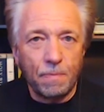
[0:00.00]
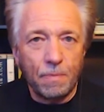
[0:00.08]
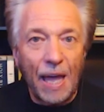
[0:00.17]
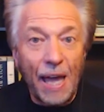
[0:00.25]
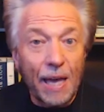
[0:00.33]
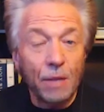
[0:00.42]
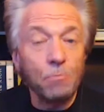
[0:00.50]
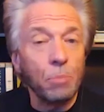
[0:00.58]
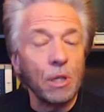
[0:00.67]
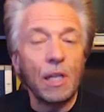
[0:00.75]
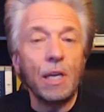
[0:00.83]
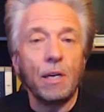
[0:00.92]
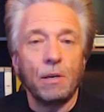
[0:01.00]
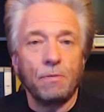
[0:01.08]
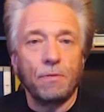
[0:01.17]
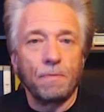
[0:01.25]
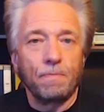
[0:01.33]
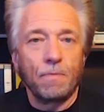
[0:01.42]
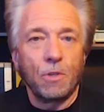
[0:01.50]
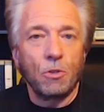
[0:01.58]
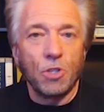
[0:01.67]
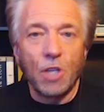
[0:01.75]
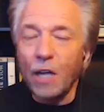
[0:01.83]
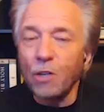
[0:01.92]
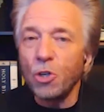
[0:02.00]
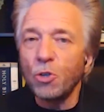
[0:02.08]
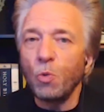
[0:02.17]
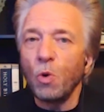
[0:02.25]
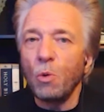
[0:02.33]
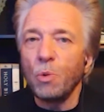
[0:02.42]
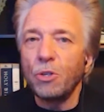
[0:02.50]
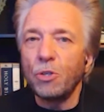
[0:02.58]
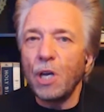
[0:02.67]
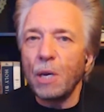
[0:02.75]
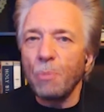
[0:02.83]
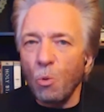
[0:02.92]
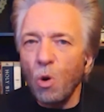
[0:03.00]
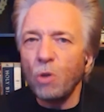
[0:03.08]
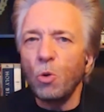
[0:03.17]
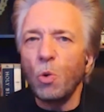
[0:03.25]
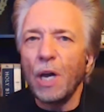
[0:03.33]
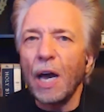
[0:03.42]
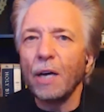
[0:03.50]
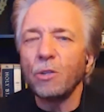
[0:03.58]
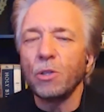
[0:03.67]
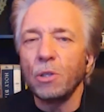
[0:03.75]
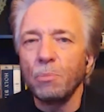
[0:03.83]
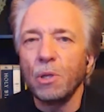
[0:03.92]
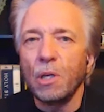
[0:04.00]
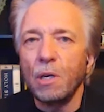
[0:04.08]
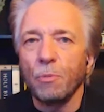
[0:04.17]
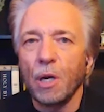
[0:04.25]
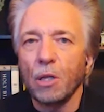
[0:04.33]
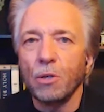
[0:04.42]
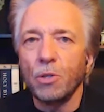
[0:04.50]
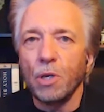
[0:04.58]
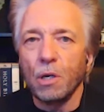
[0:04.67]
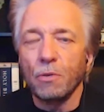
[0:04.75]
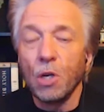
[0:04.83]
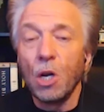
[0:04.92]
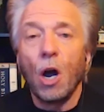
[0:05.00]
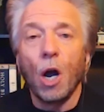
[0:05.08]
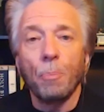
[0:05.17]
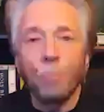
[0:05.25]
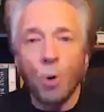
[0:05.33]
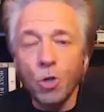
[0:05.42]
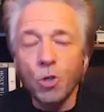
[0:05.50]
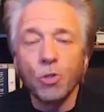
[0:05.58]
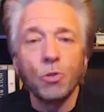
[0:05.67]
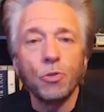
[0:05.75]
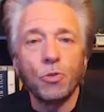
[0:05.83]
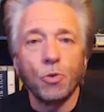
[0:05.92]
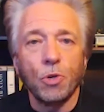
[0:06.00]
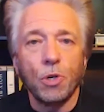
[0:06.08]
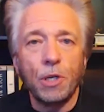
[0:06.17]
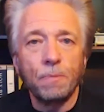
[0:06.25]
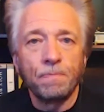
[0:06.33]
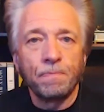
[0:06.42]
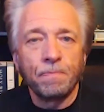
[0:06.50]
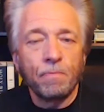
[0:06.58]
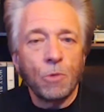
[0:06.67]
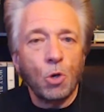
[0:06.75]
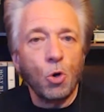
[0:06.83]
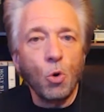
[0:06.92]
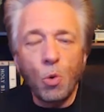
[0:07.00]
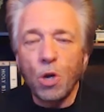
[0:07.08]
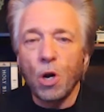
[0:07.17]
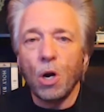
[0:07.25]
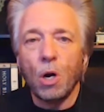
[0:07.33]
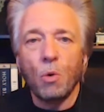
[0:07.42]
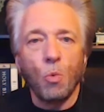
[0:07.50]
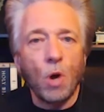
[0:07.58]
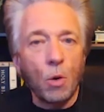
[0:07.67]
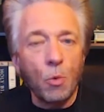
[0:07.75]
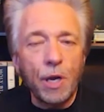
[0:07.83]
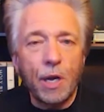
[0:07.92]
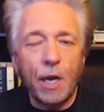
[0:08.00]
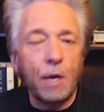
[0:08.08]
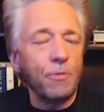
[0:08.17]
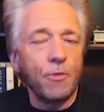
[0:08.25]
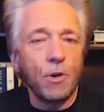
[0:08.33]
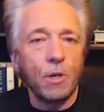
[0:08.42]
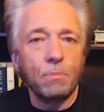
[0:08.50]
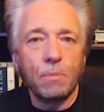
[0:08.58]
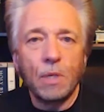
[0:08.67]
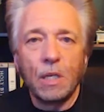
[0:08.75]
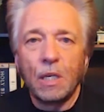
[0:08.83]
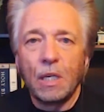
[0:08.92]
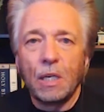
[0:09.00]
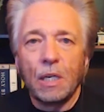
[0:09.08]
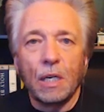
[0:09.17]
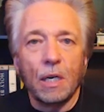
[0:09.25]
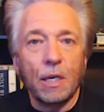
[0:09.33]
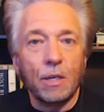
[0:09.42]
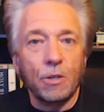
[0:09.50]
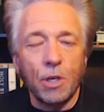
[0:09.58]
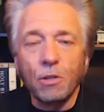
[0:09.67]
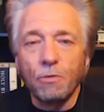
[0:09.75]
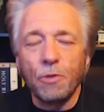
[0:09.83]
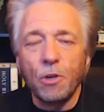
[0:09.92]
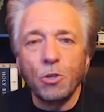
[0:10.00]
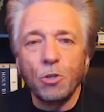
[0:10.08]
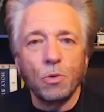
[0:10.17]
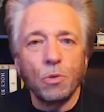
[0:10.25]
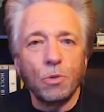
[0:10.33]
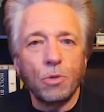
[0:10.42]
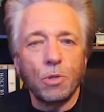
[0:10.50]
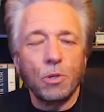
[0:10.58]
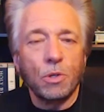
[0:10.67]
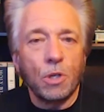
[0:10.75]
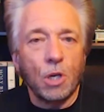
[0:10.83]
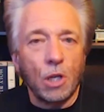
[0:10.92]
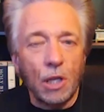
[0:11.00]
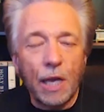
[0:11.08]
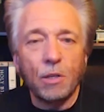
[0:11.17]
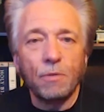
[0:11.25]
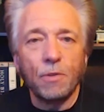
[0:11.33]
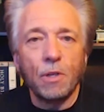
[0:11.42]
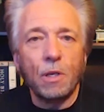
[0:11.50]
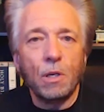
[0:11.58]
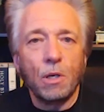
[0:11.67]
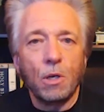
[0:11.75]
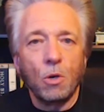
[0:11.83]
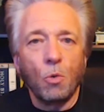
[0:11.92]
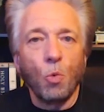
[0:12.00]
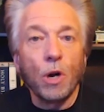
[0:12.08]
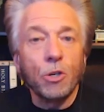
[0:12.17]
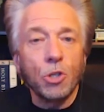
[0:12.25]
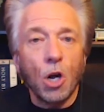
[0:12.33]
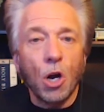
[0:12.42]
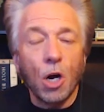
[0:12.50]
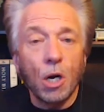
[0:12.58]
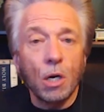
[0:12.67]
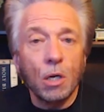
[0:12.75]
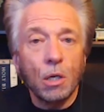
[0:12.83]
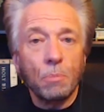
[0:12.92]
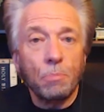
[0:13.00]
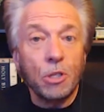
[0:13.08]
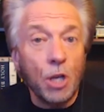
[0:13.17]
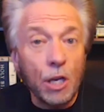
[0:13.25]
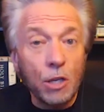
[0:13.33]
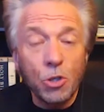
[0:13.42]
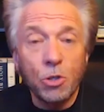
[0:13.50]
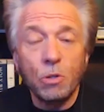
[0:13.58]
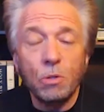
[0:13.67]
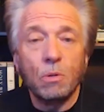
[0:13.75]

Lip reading: and believe. So it's not just what we say, but what do we actually believe about ourselves? Our personal story, who we are, where we came from as individuals, collectively. What is our potential